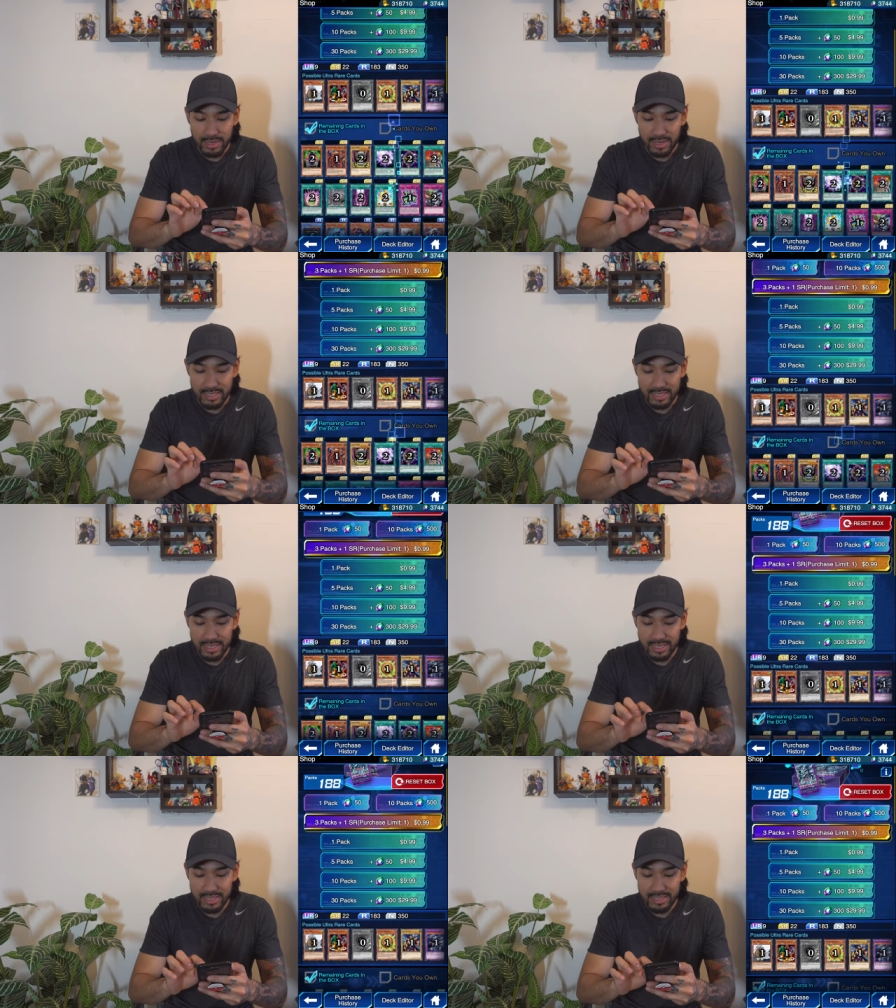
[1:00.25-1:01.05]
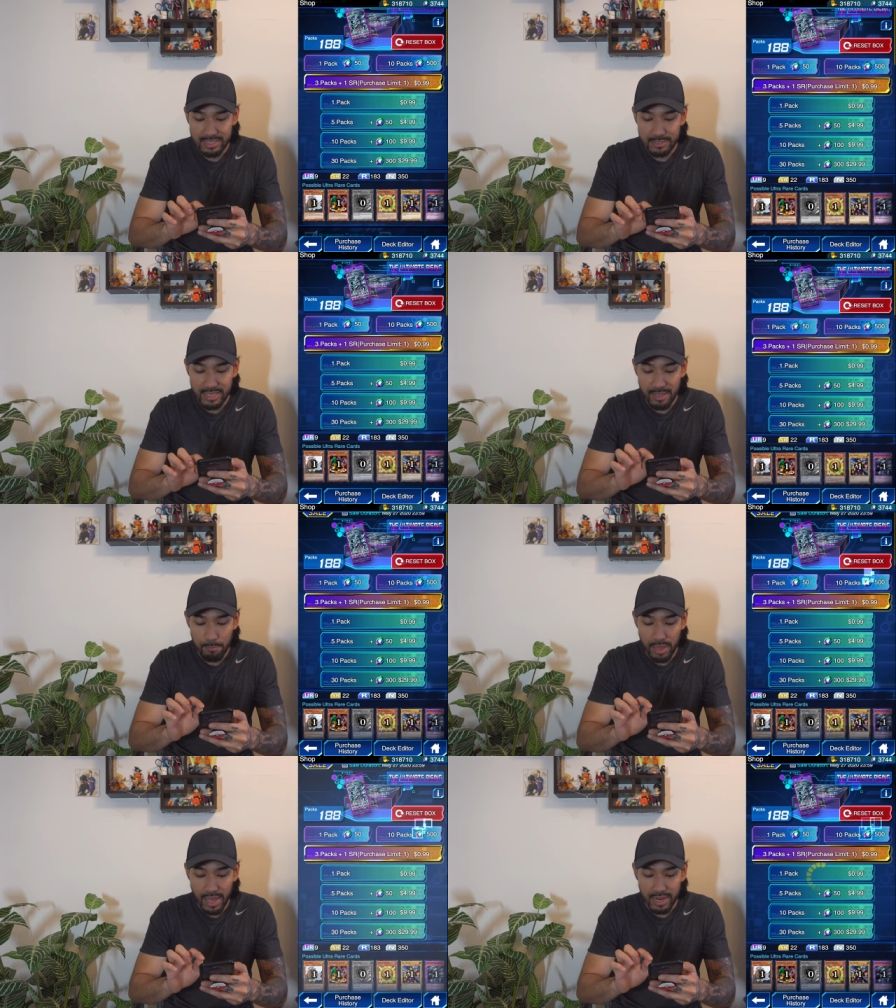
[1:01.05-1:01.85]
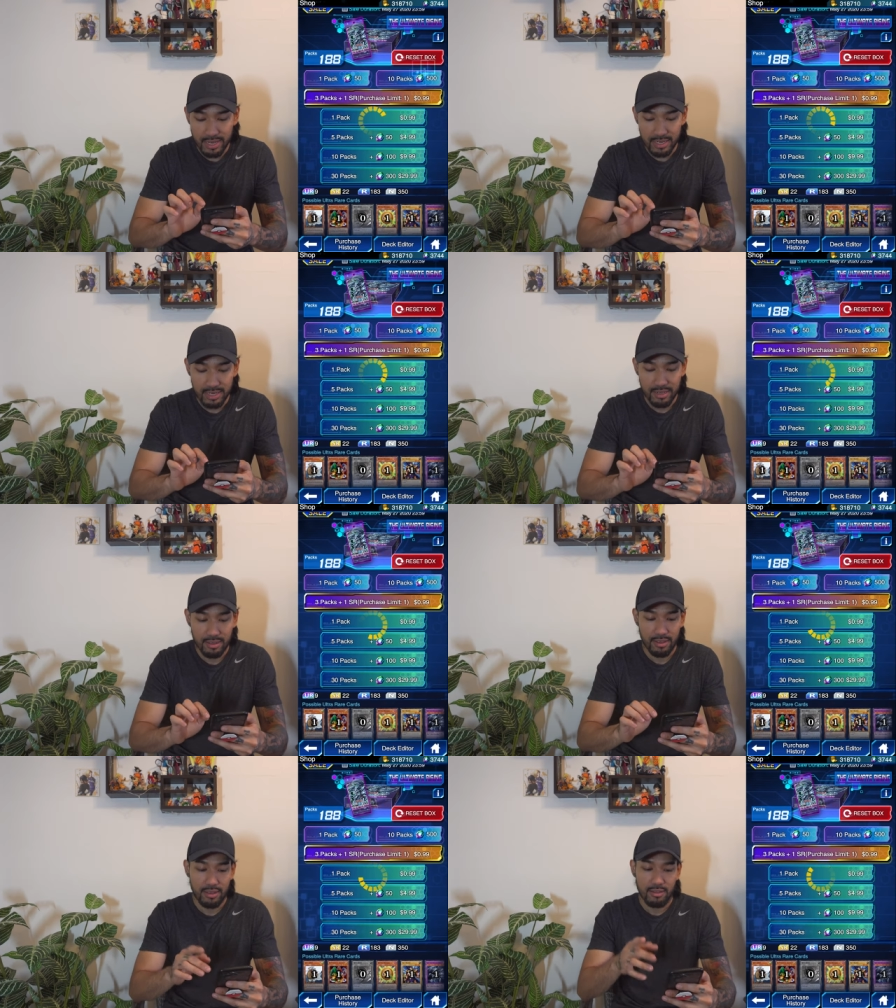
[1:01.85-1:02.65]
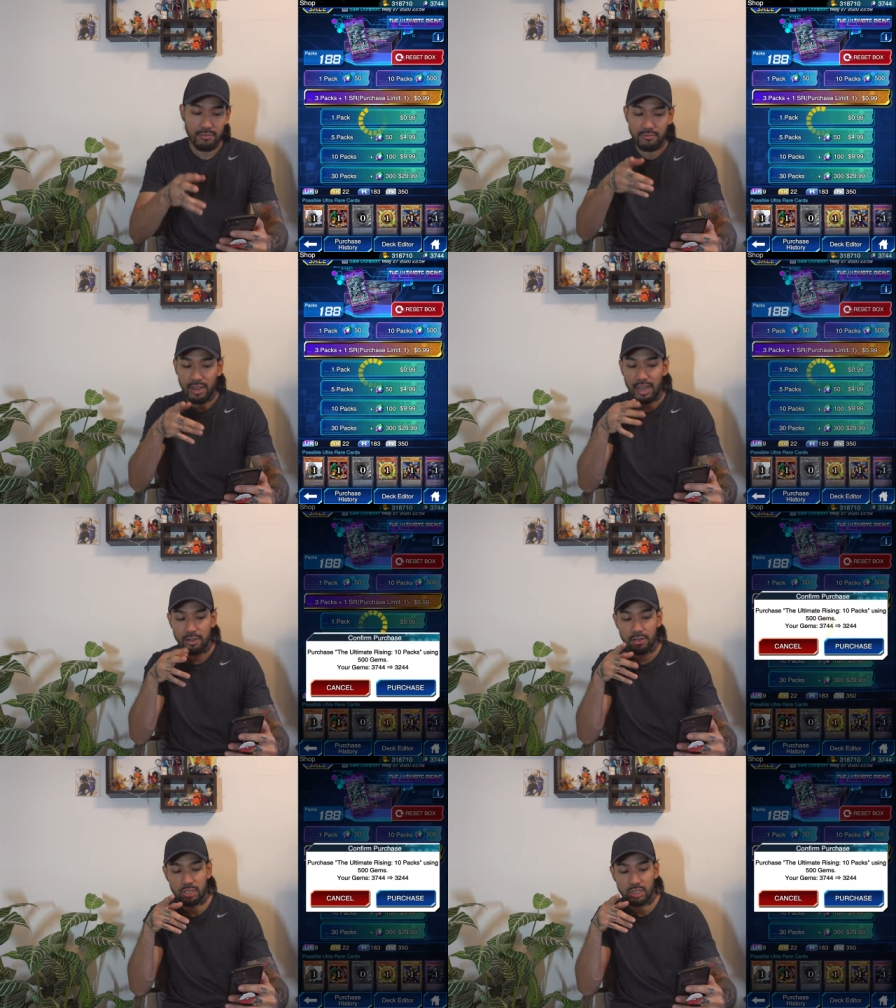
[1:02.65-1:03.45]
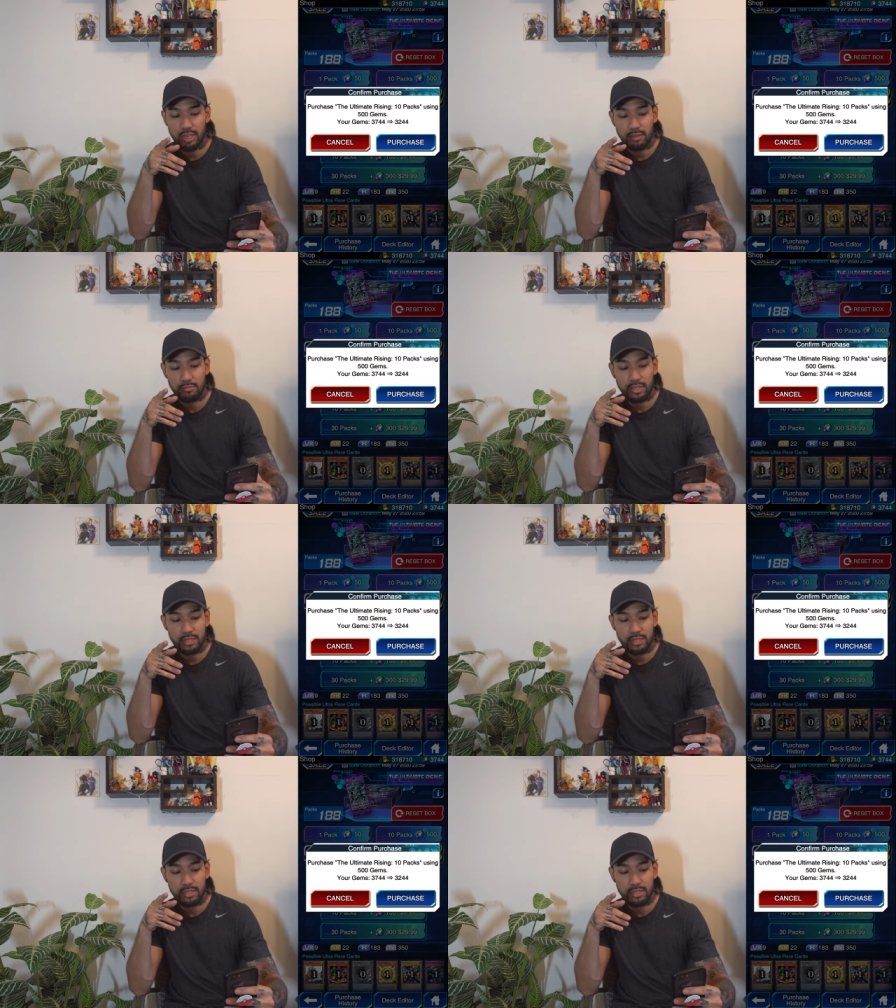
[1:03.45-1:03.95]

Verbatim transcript: Let's get this 10 pack, 500 gems,